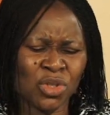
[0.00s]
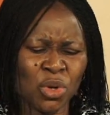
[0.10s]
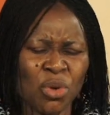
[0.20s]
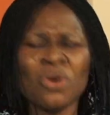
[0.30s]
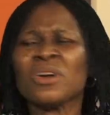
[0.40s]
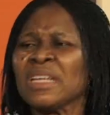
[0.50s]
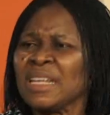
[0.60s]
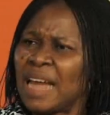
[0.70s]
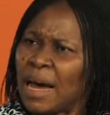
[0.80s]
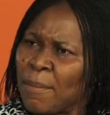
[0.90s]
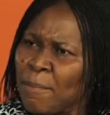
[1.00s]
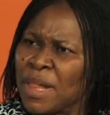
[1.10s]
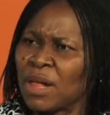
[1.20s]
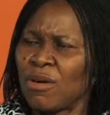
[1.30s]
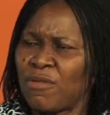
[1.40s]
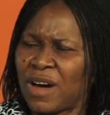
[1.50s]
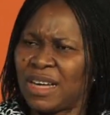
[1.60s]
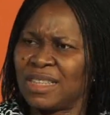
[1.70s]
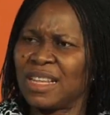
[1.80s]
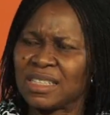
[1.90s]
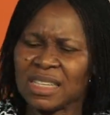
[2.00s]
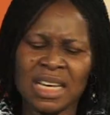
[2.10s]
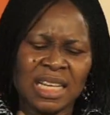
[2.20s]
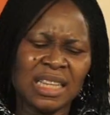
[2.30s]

show that milk of kindness.